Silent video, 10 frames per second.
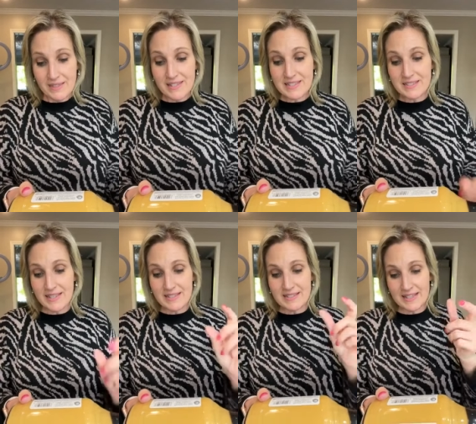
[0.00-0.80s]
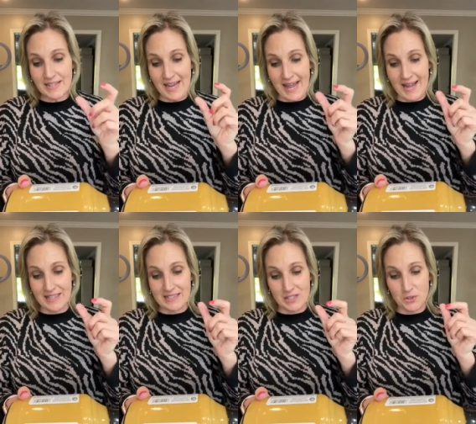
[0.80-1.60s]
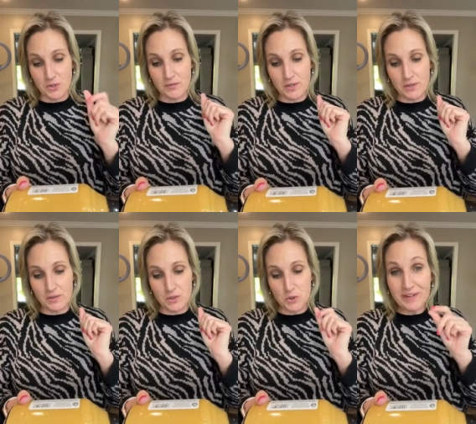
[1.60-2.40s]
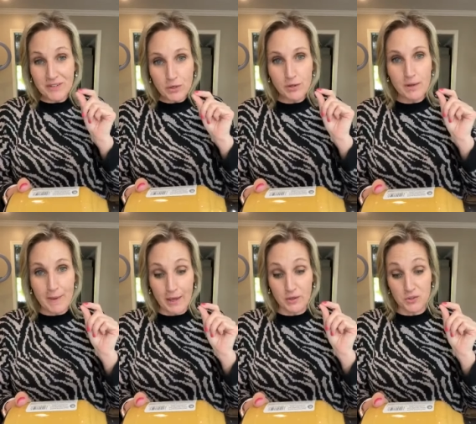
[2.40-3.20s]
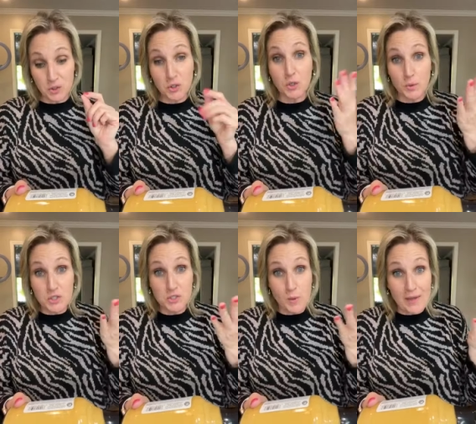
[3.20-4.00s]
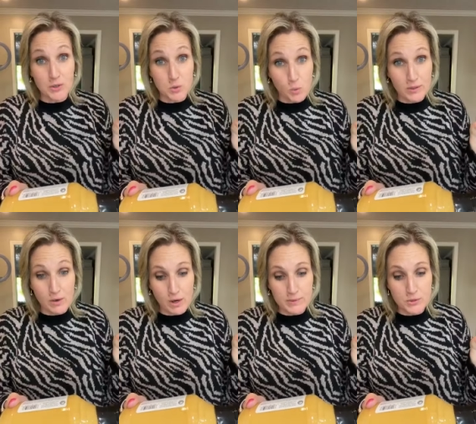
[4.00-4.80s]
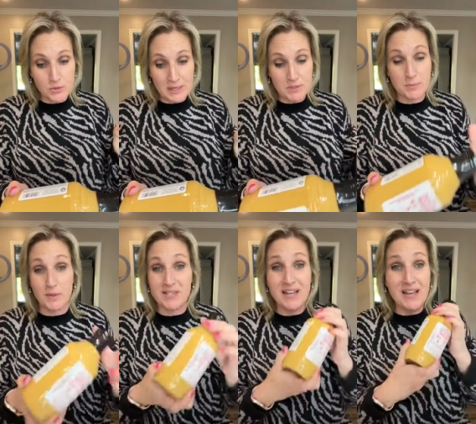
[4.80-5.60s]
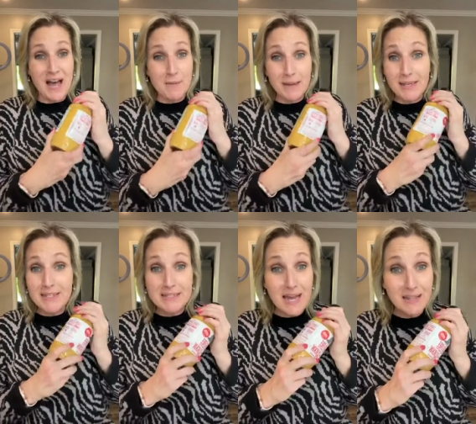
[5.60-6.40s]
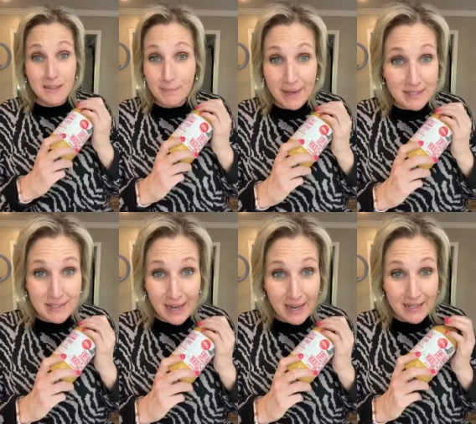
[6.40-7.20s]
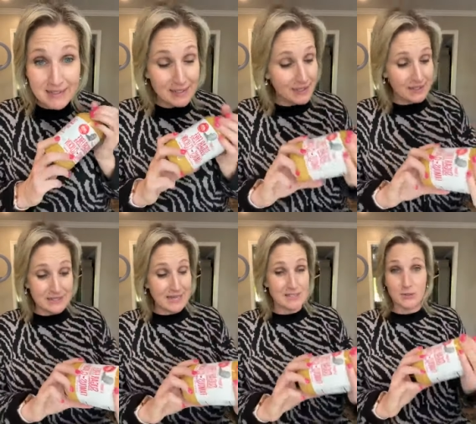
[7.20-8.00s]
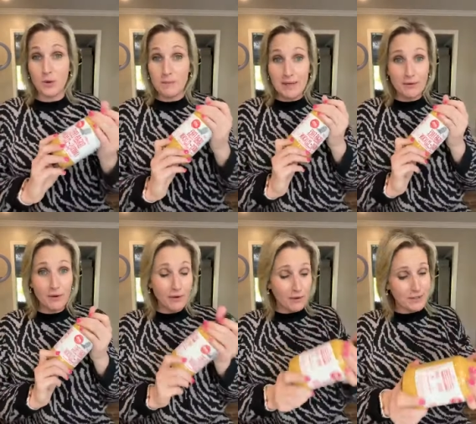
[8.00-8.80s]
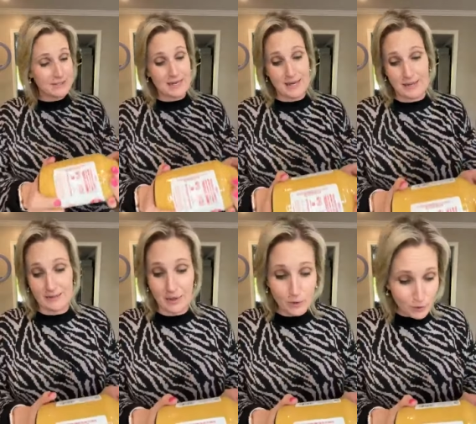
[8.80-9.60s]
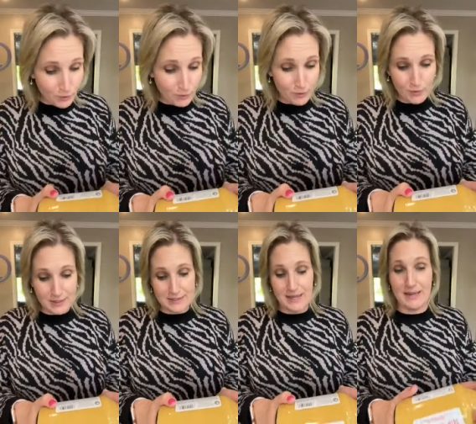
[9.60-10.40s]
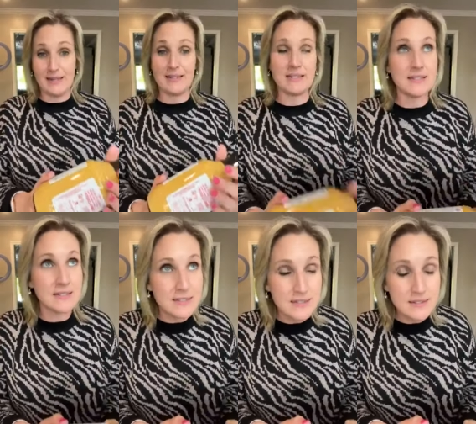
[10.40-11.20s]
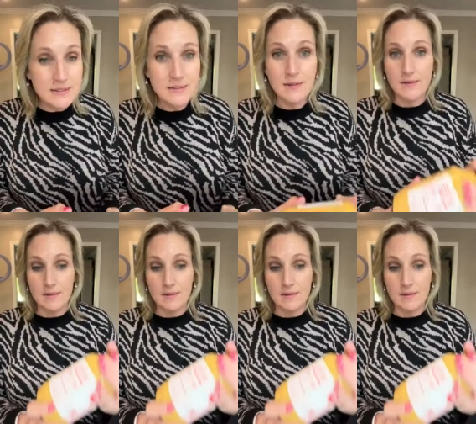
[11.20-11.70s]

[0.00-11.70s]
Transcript: This says it adds a trivial amount of sugar, which is why there's 1 carb and 2 tablespoons. I mean, it's not the best, guys. It's got soybean oil. It's got canola oil. It's got EDTA.